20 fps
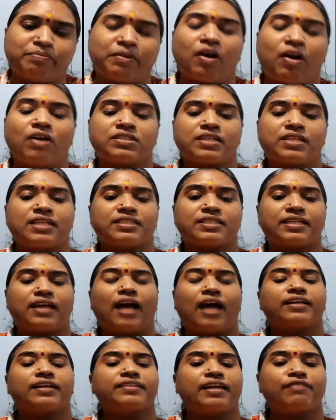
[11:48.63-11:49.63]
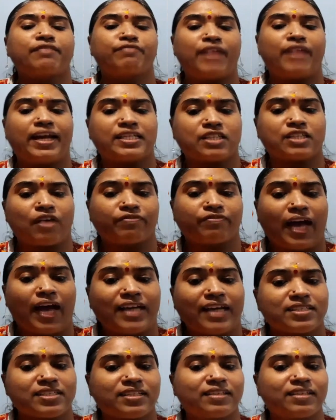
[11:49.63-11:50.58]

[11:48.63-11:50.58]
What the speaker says: because he is under the influence of that